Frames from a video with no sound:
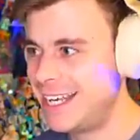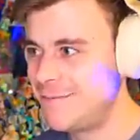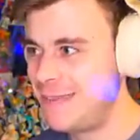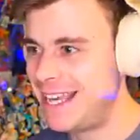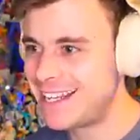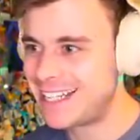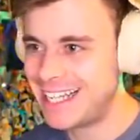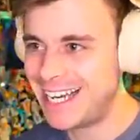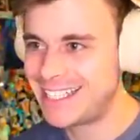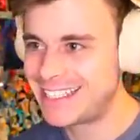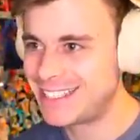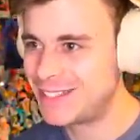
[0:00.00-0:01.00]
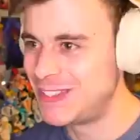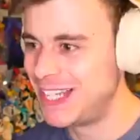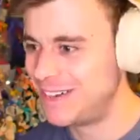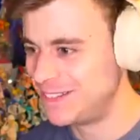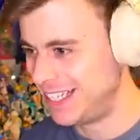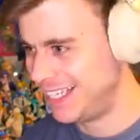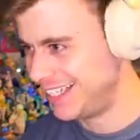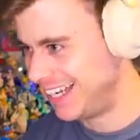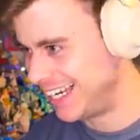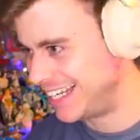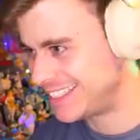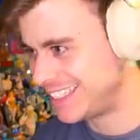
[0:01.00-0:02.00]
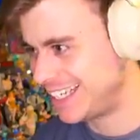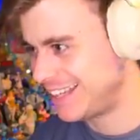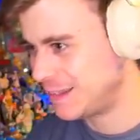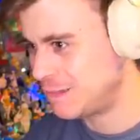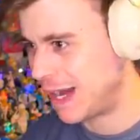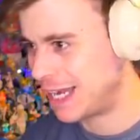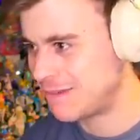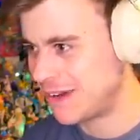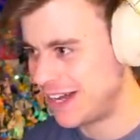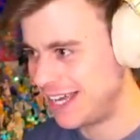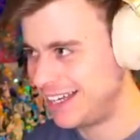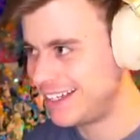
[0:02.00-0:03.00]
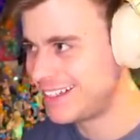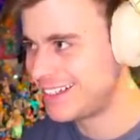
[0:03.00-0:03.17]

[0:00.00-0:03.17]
admittedly, I still love it. I can't say anything bad about it.